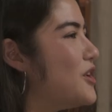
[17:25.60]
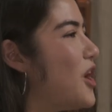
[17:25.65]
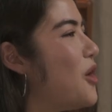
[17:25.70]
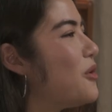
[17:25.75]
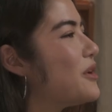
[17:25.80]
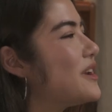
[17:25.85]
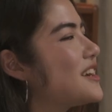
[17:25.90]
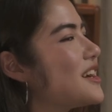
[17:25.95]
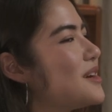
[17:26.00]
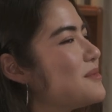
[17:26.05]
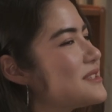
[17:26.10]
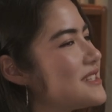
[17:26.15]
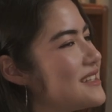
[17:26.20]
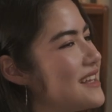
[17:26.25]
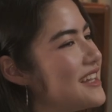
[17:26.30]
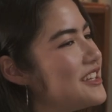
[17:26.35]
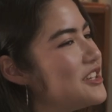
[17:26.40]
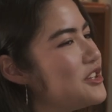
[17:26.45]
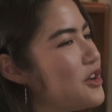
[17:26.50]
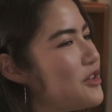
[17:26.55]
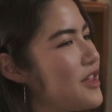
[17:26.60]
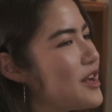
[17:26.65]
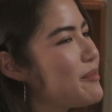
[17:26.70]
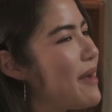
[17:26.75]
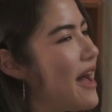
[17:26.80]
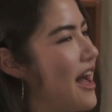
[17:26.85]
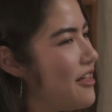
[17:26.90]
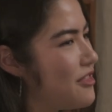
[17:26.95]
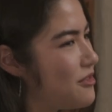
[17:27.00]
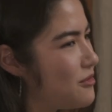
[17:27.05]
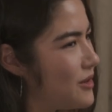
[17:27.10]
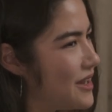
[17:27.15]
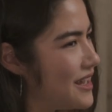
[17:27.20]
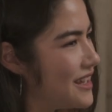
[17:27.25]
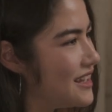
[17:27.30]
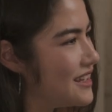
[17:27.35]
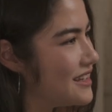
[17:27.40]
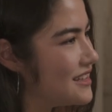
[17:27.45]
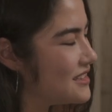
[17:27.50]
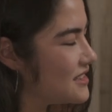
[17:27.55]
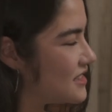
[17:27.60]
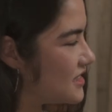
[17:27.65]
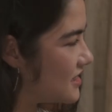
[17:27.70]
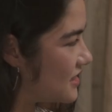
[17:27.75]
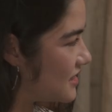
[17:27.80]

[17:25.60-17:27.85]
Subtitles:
Not when it comes to like, you know, like pathways, like